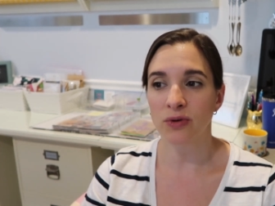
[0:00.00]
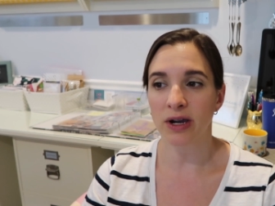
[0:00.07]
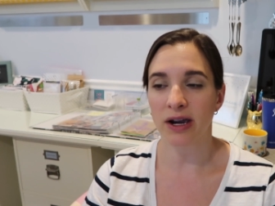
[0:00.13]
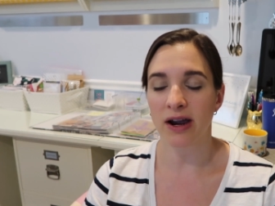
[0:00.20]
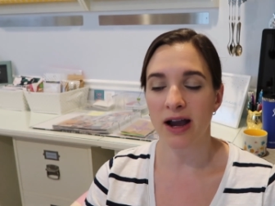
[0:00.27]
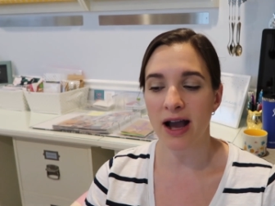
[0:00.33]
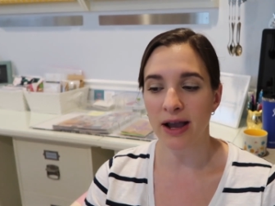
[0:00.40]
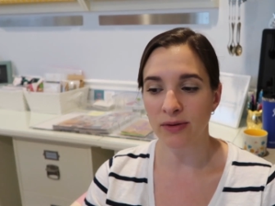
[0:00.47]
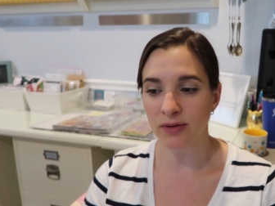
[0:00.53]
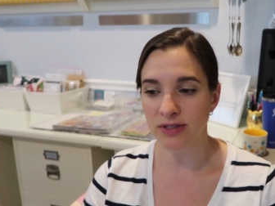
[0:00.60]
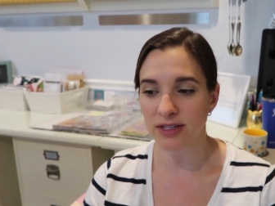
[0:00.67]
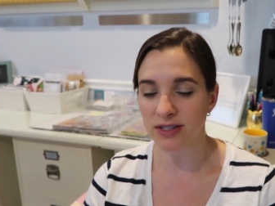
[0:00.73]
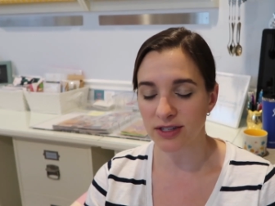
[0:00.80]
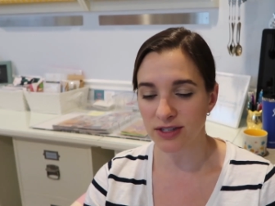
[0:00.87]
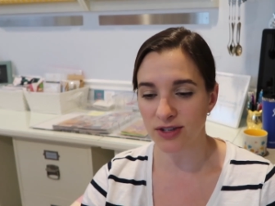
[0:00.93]
where I
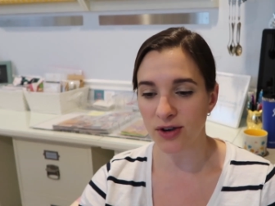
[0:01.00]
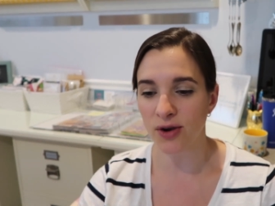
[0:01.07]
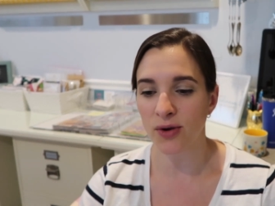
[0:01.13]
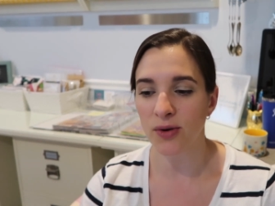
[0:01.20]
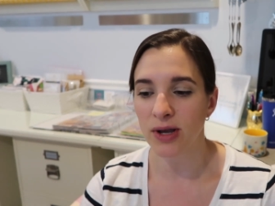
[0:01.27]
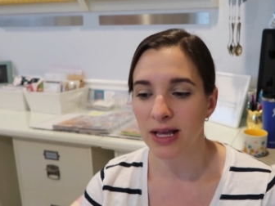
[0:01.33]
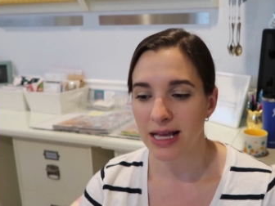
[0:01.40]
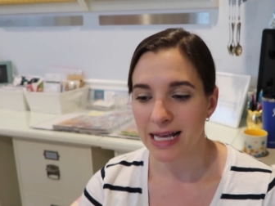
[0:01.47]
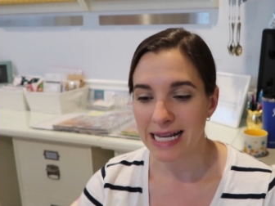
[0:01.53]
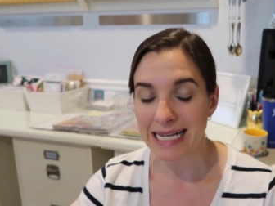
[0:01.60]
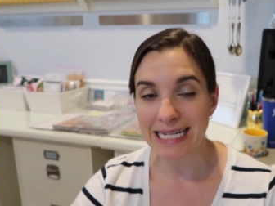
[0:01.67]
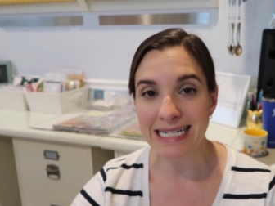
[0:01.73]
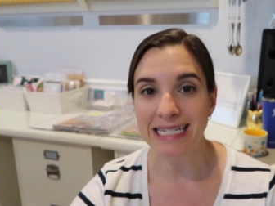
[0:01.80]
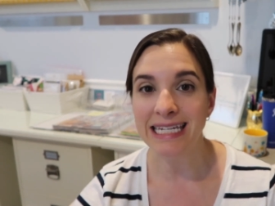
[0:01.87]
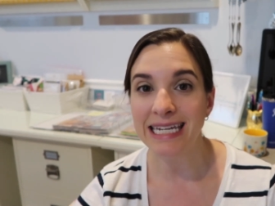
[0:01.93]
wasn't so
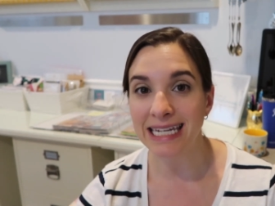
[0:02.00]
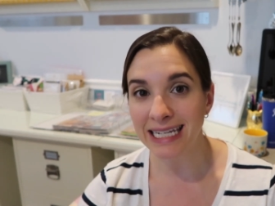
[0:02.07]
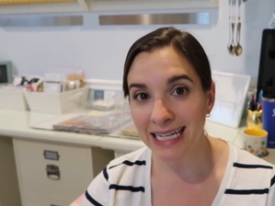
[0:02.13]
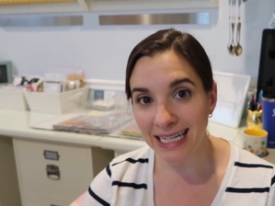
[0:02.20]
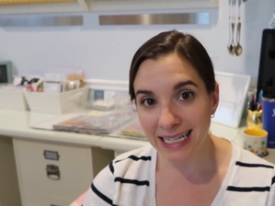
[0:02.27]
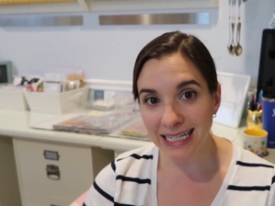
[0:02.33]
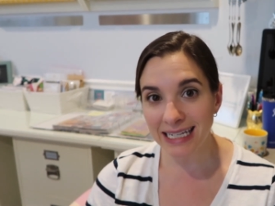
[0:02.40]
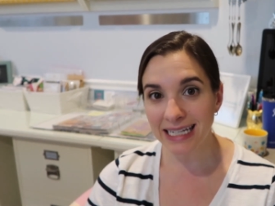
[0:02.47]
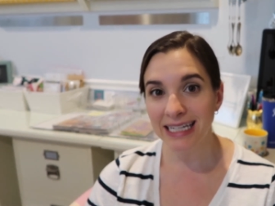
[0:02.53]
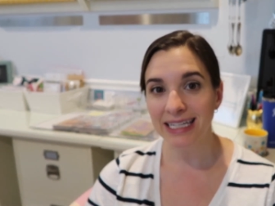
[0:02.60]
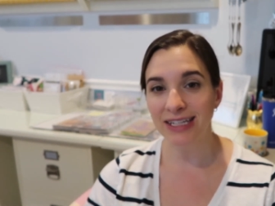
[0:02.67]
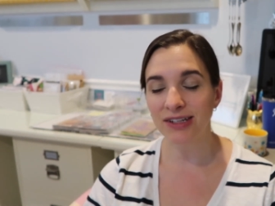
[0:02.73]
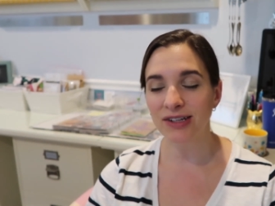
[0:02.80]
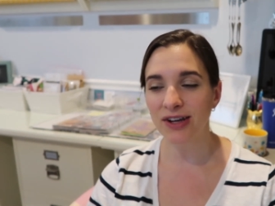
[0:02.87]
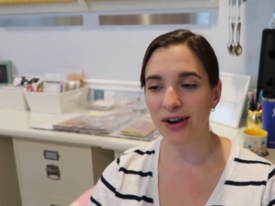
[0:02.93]
needed,
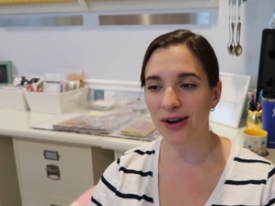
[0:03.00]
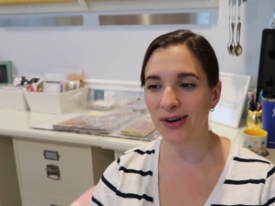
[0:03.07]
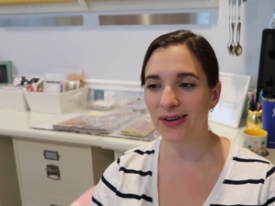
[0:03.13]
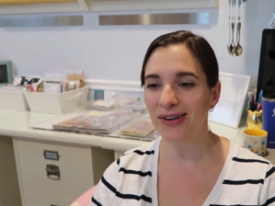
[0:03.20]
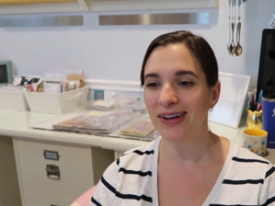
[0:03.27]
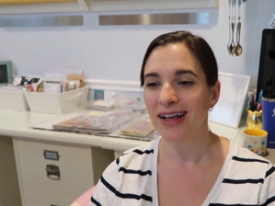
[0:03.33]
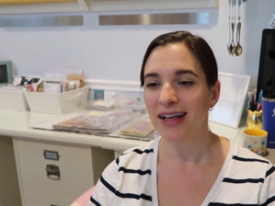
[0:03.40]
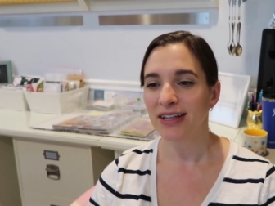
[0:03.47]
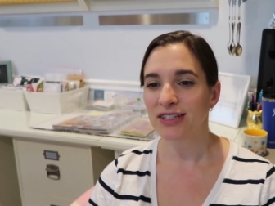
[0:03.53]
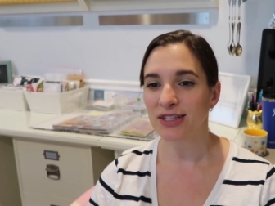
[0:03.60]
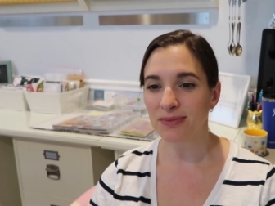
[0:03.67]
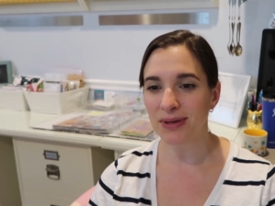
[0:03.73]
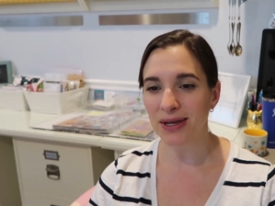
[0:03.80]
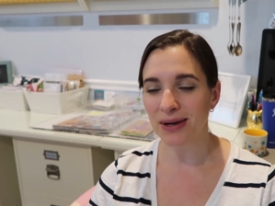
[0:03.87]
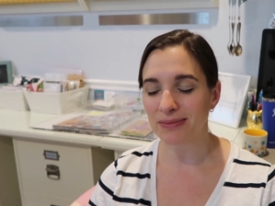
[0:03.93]
you know,
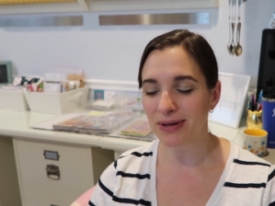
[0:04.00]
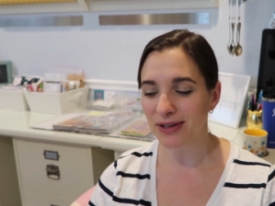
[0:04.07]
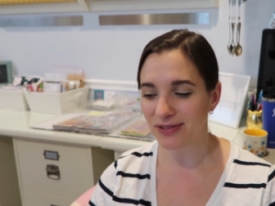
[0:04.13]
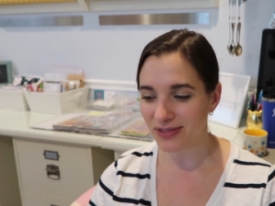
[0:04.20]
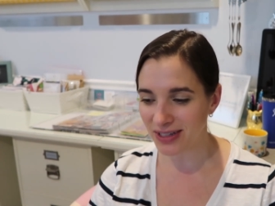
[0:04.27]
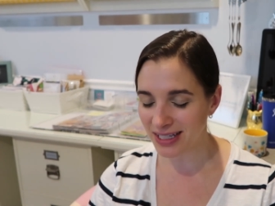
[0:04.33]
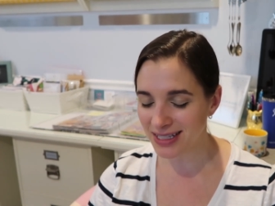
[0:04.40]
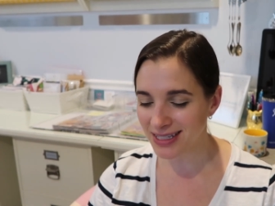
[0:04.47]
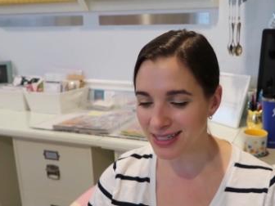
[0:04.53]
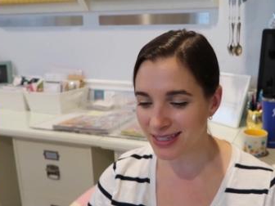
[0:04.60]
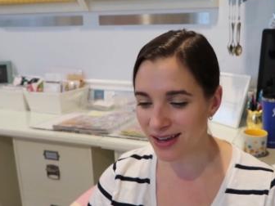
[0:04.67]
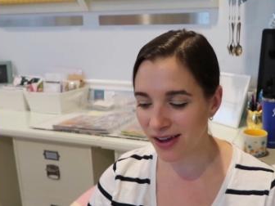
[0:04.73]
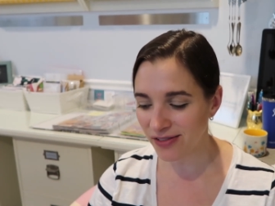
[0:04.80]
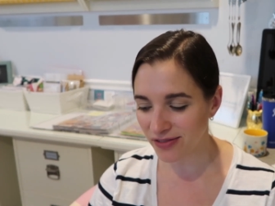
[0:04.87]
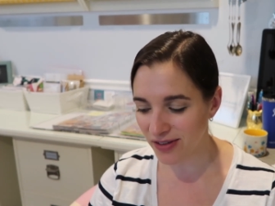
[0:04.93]
to be on my feet and
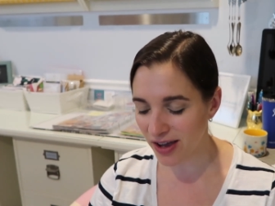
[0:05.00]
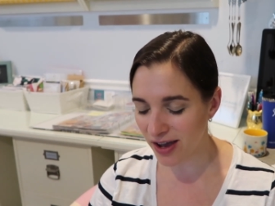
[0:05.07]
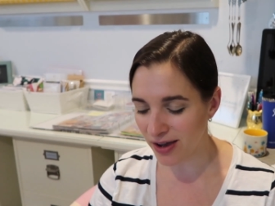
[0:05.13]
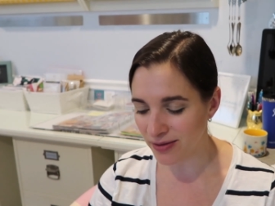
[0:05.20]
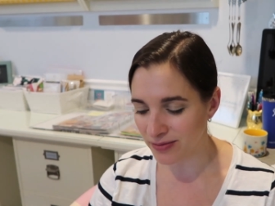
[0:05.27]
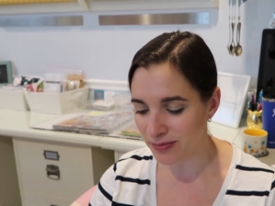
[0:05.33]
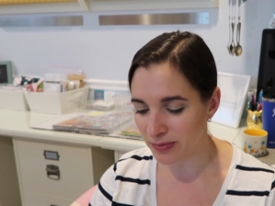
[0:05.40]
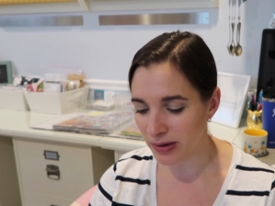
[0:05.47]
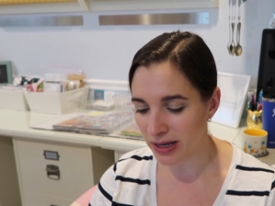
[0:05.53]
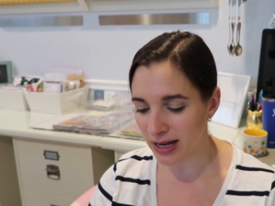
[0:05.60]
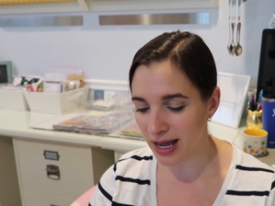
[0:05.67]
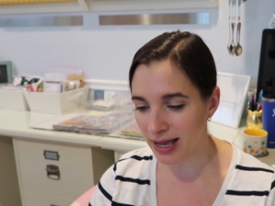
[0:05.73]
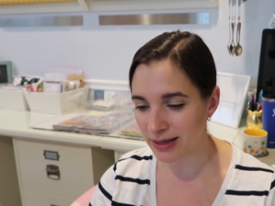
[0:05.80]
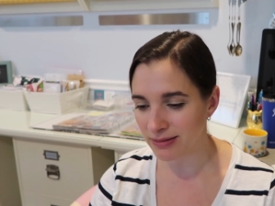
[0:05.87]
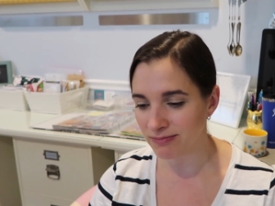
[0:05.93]
stuff. Um,
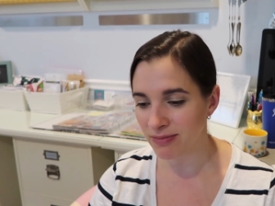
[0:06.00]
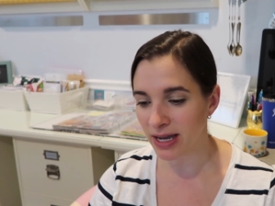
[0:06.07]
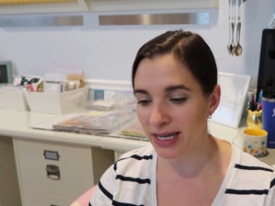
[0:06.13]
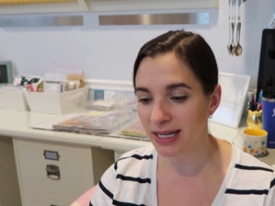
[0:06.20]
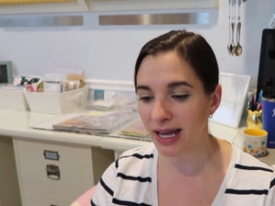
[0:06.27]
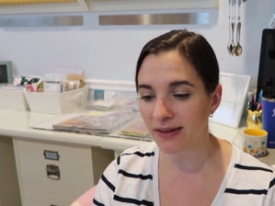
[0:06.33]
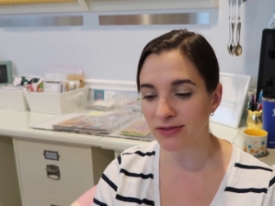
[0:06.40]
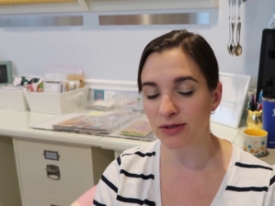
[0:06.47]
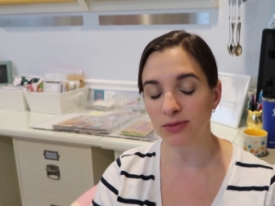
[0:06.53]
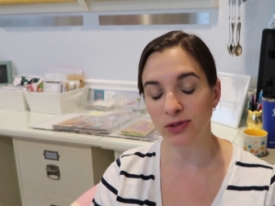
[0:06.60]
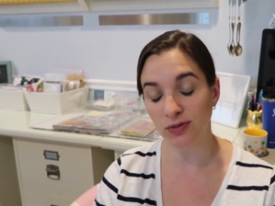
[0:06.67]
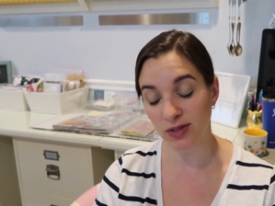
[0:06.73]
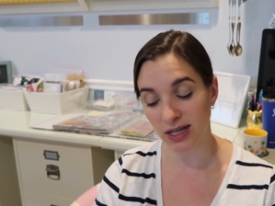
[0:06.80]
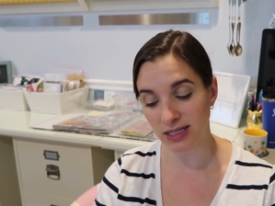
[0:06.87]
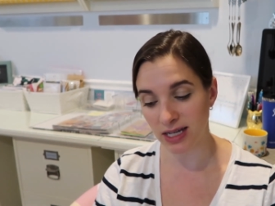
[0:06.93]
but I might have to
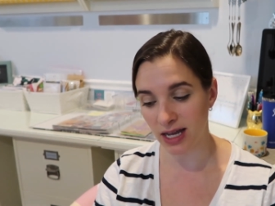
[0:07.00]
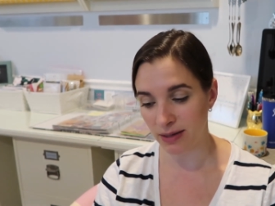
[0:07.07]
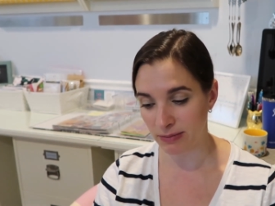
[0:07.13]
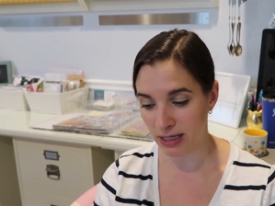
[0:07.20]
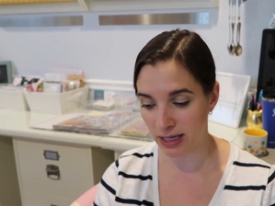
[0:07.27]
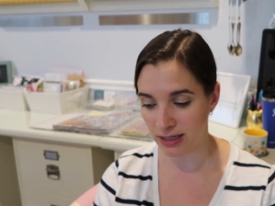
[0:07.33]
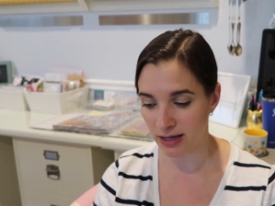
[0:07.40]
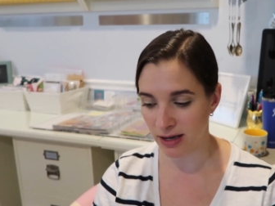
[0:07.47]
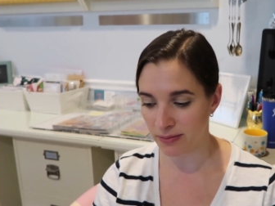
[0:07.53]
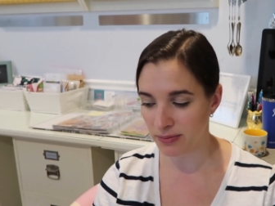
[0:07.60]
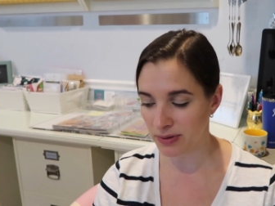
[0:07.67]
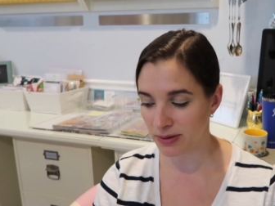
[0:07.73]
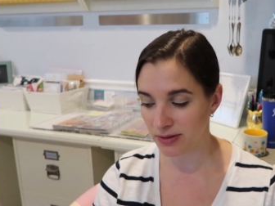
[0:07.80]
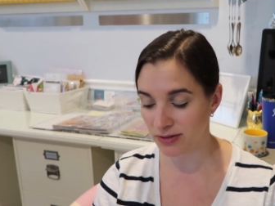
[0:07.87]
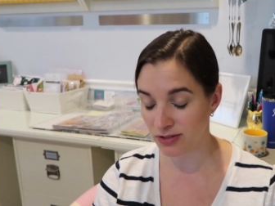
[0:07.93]
move that timeline
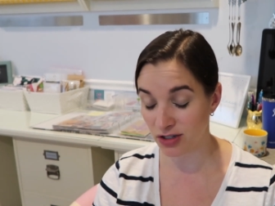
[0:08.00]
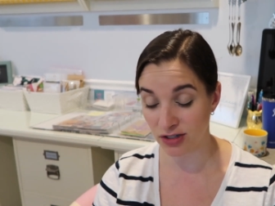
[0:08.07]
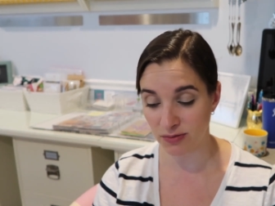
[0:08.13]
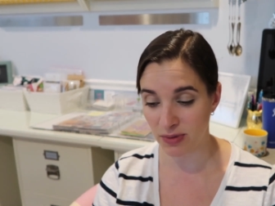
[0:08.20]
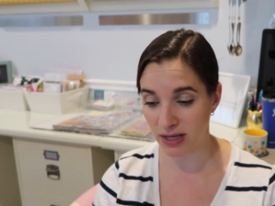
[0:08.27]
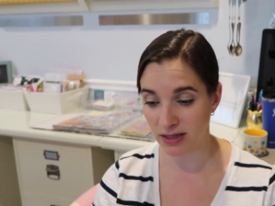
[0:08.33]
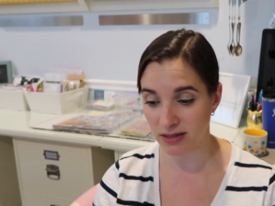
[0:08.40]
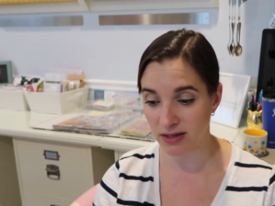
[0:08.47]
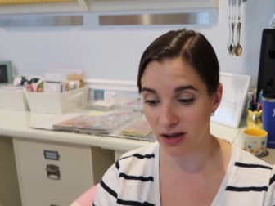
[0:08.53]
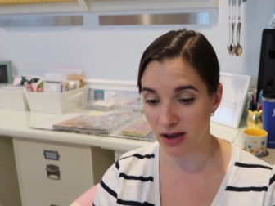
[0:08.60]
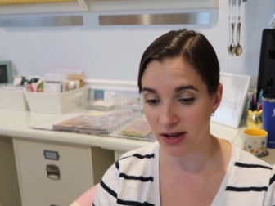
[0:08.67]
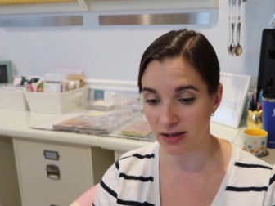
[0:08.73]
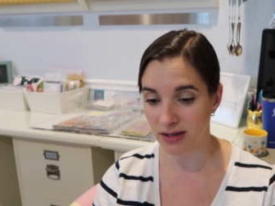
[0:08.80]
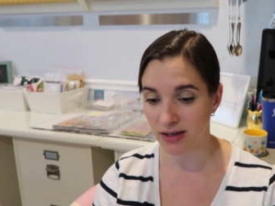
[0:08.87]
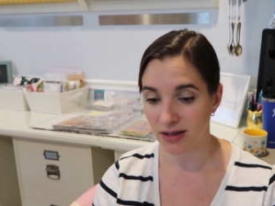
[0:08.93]
up just based
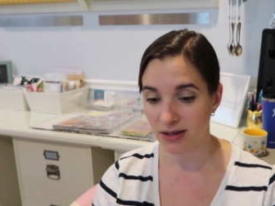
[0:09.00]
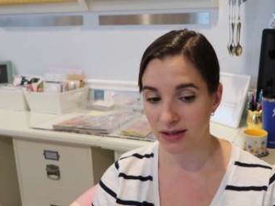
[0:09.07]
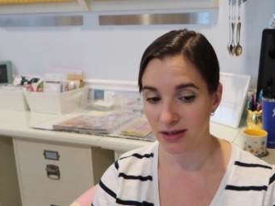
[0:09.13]
on